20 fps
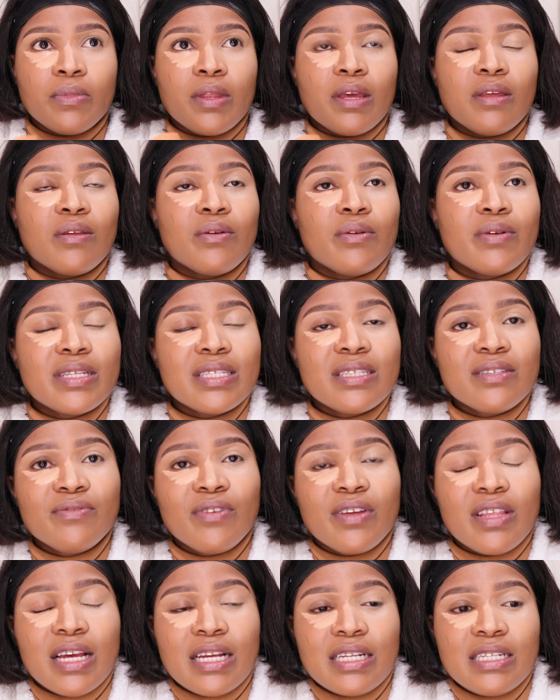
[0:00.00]
The reason
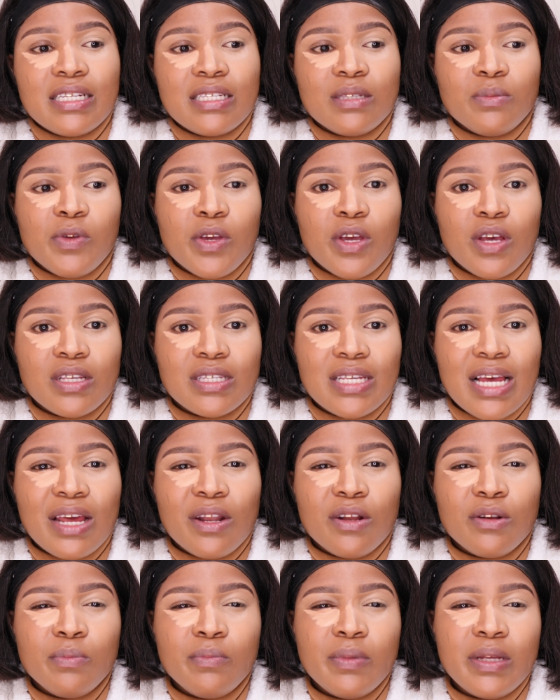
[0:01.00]
for that is because I
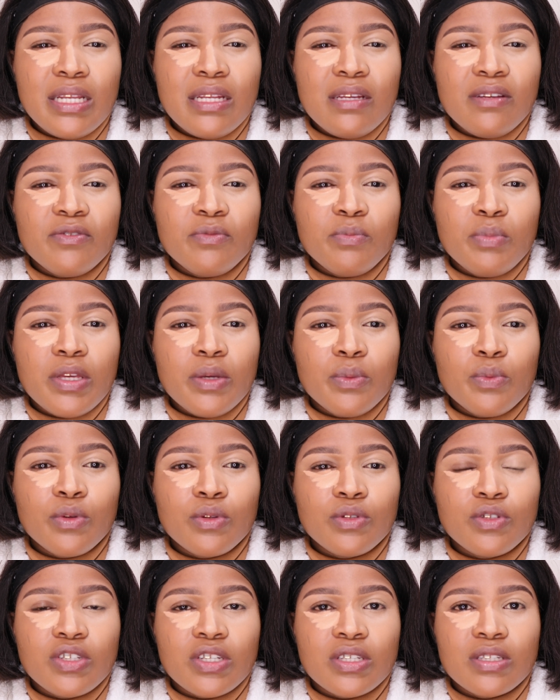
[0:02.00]
don't believe
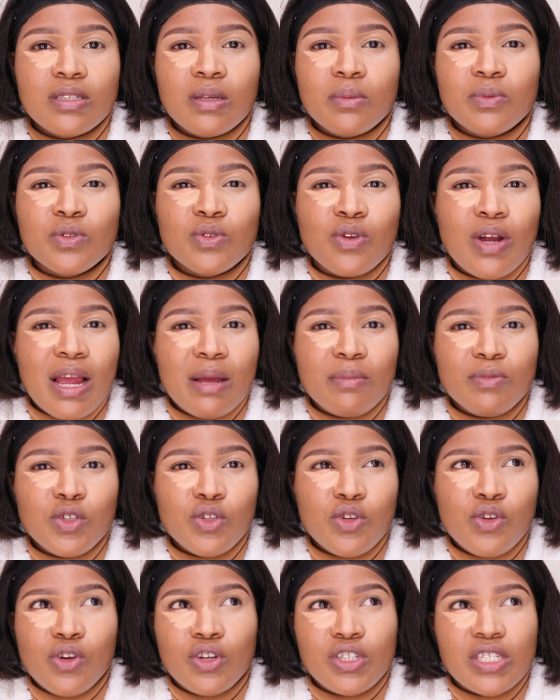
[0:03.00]
people just subscribe
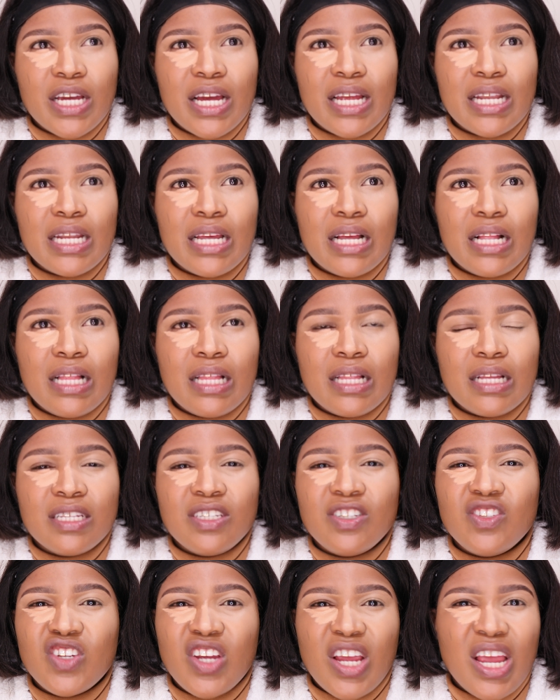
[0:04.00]
to your channel
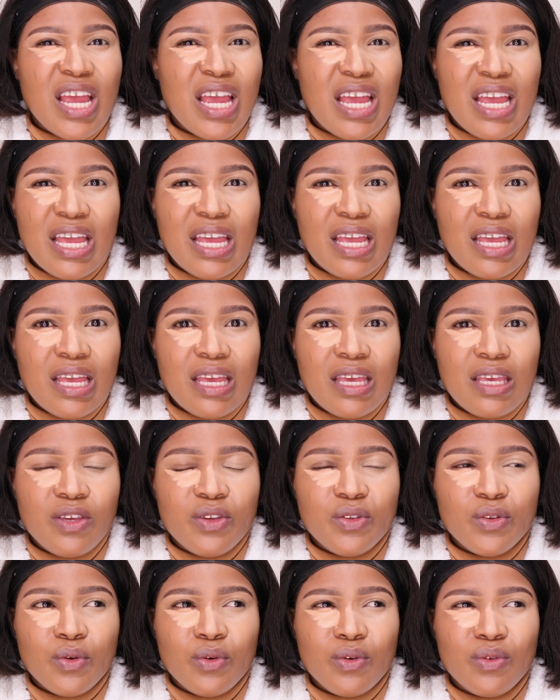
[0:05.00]
J
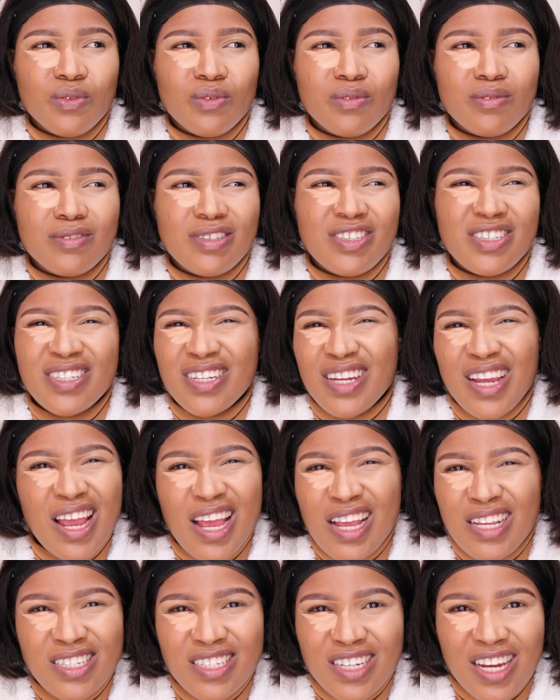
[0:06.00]

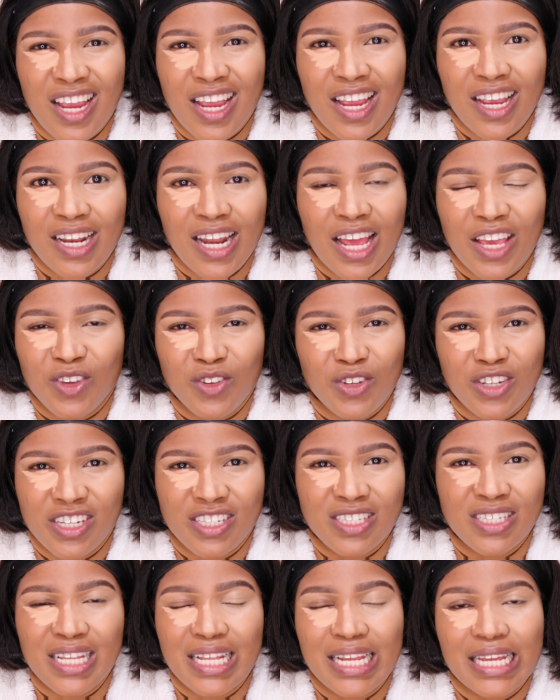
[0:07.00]
and J, like you
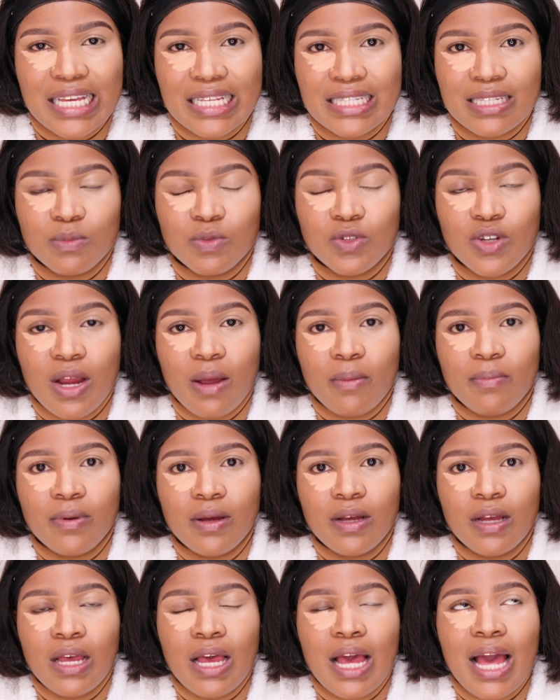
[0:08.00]
just click a subscribe.
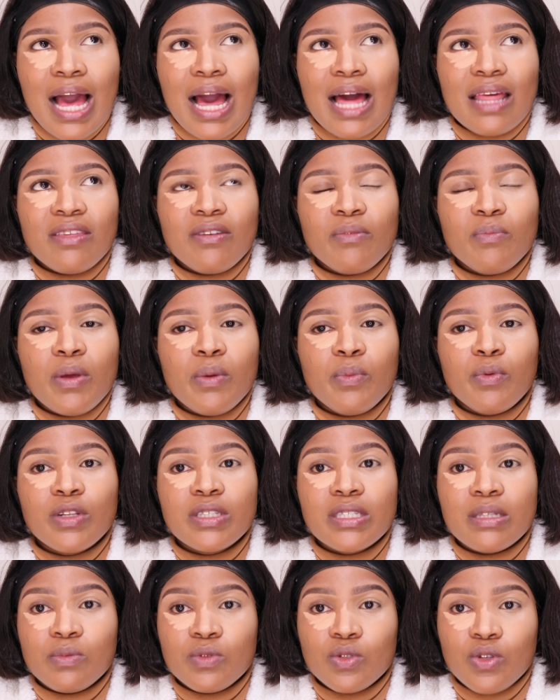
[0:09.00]
I think people
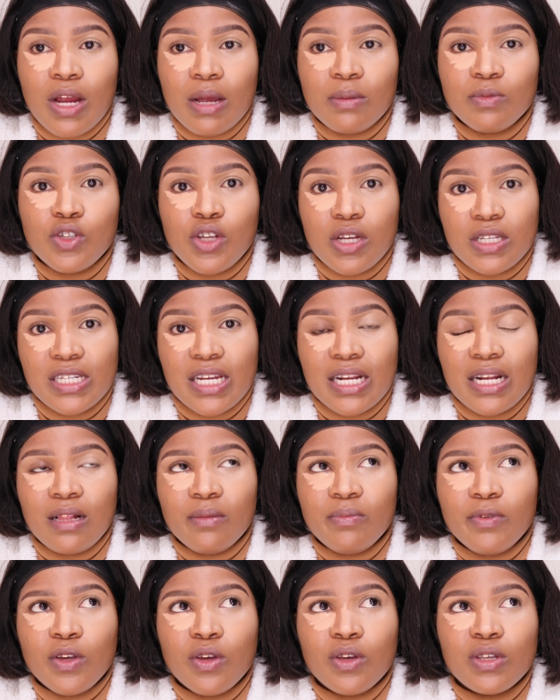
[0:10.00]
subscribe to your channel
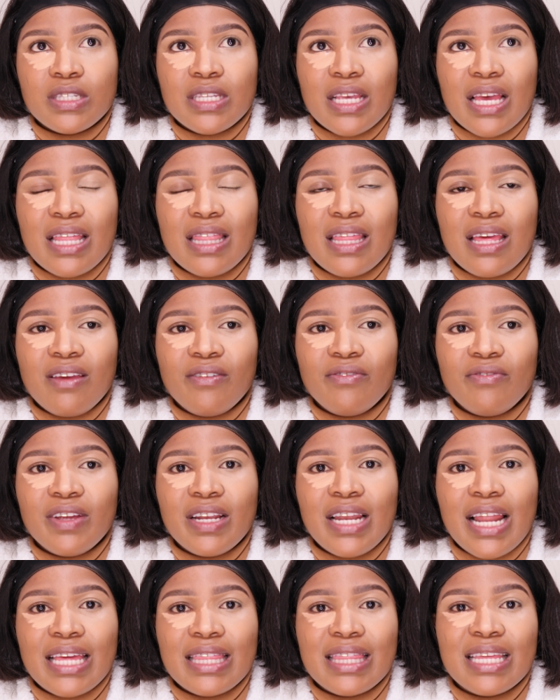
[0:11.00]
because they feel
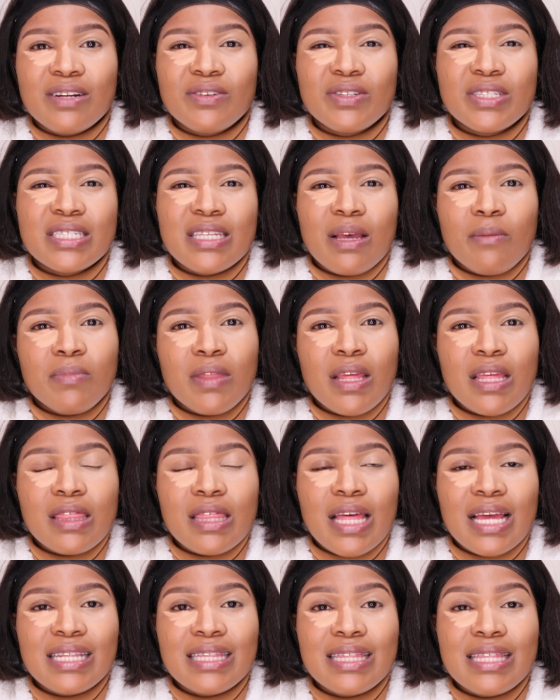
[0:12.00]
like there is something
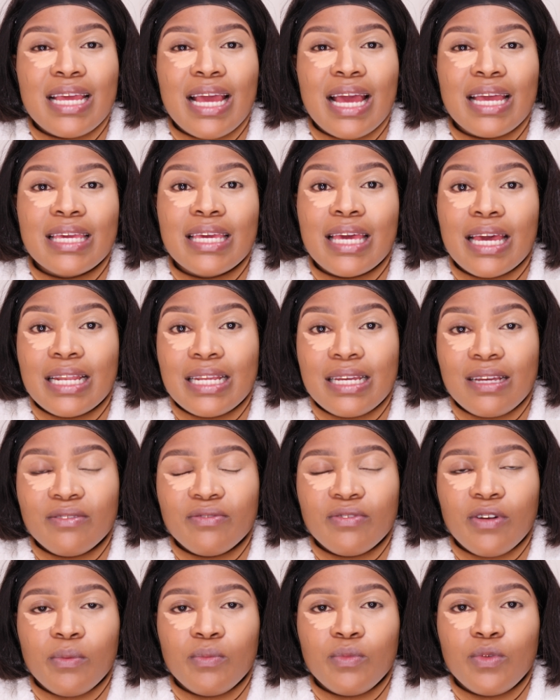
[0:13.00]
that they are getting
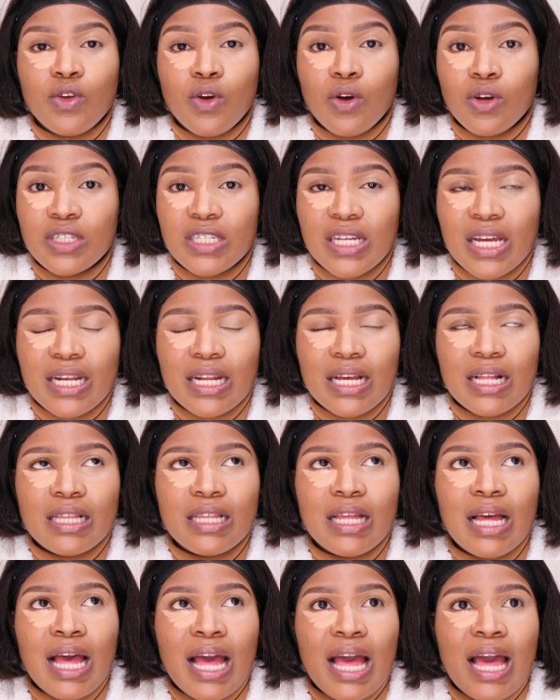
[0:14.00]
from your
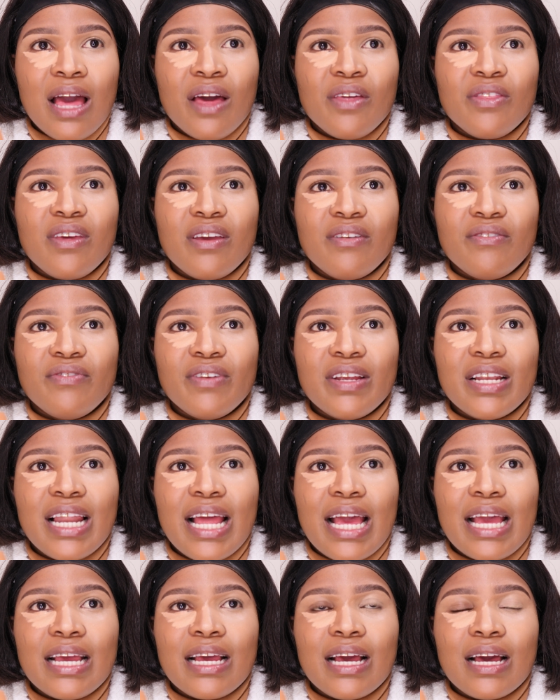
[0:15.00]
channel. They feel
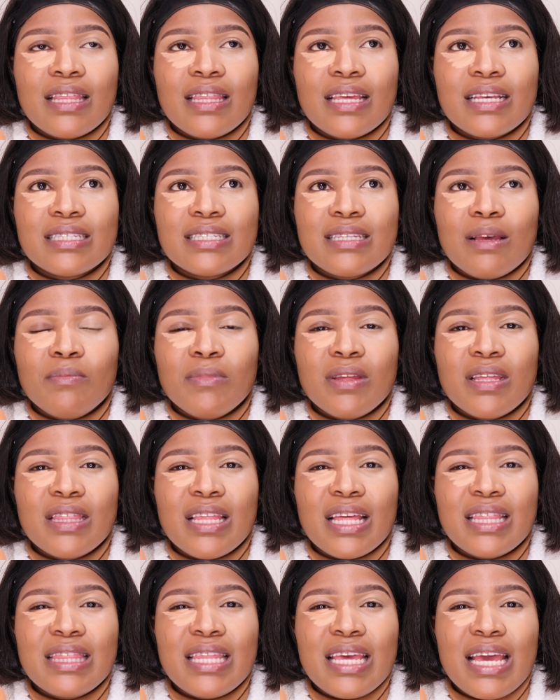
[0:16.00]
like there's something
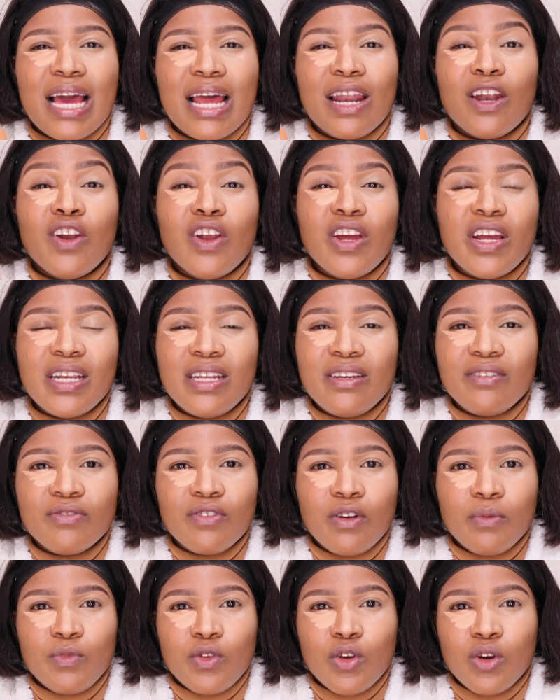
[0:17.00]
that they are learning
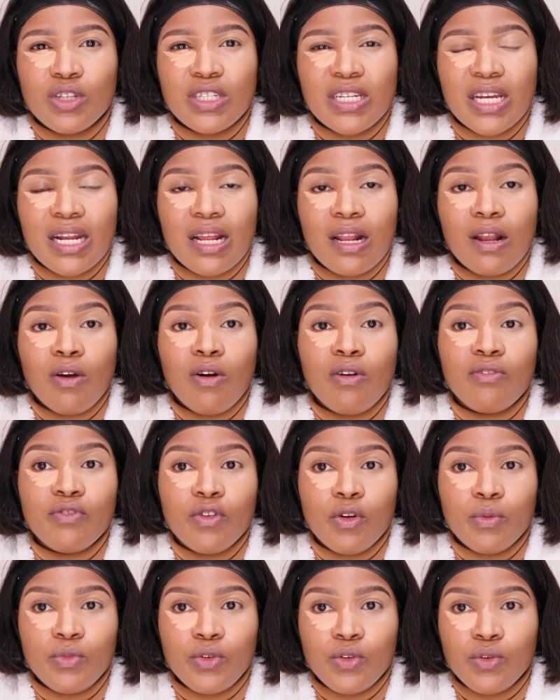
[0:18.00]
from your channel or
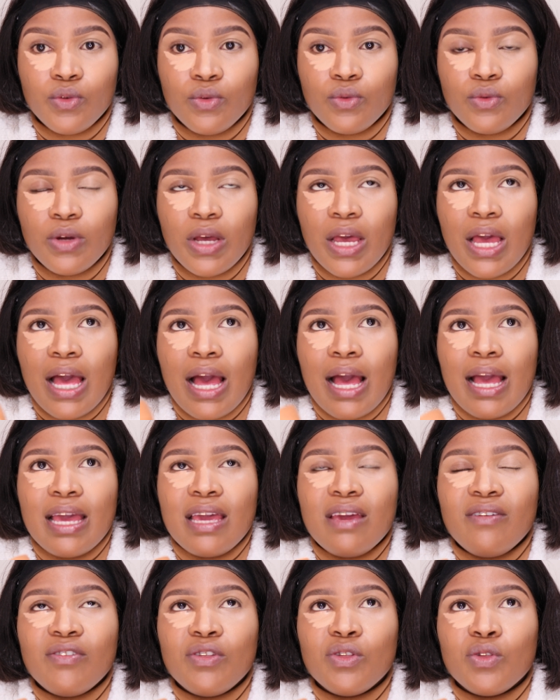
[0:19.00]
from you,
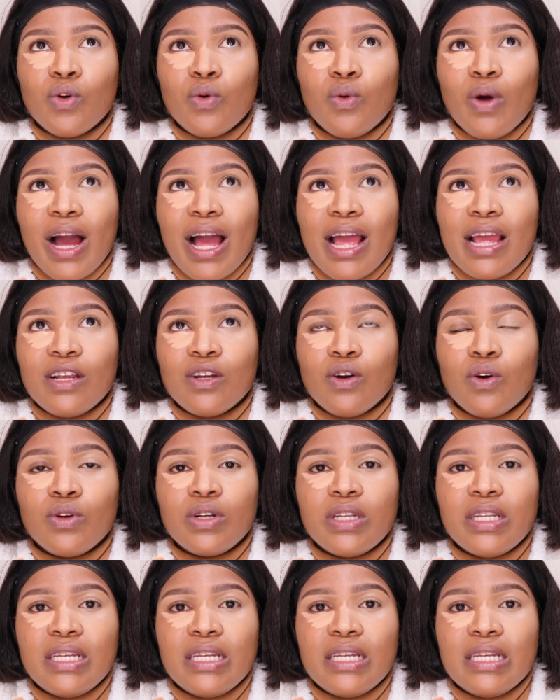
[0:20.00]
even though I
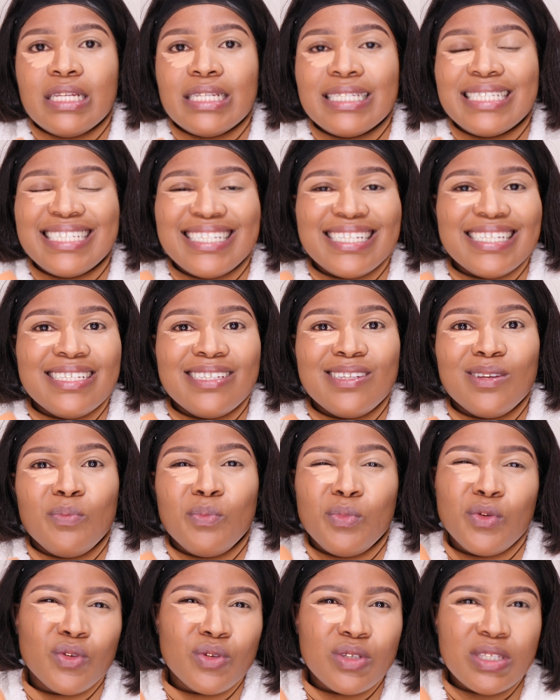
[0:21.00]
only did
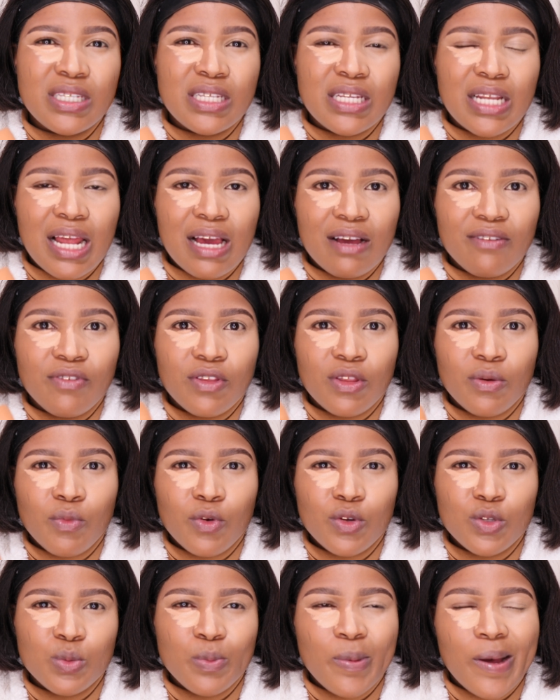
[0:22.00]
beauty, like for the
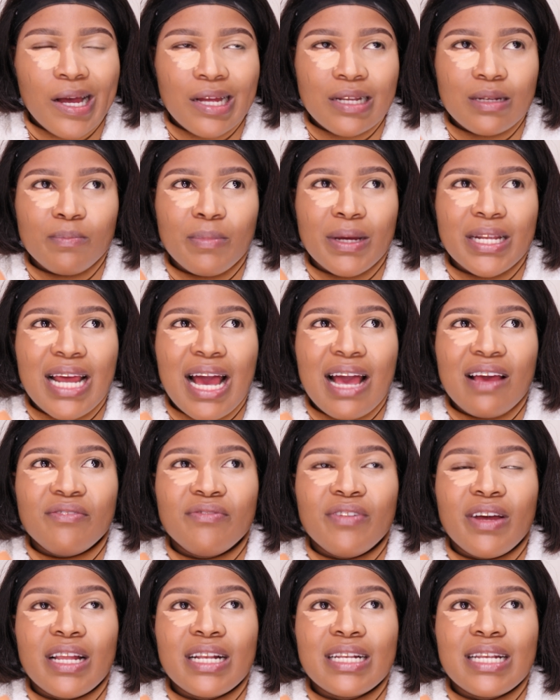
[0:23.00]
most part. But I
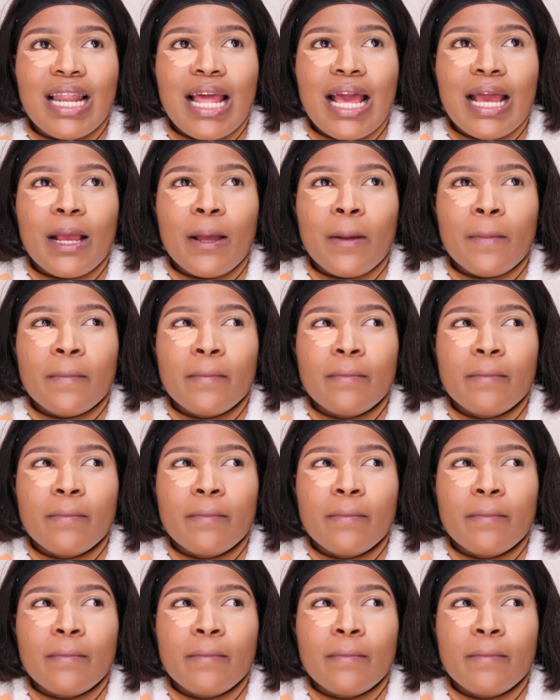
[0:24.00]
felt like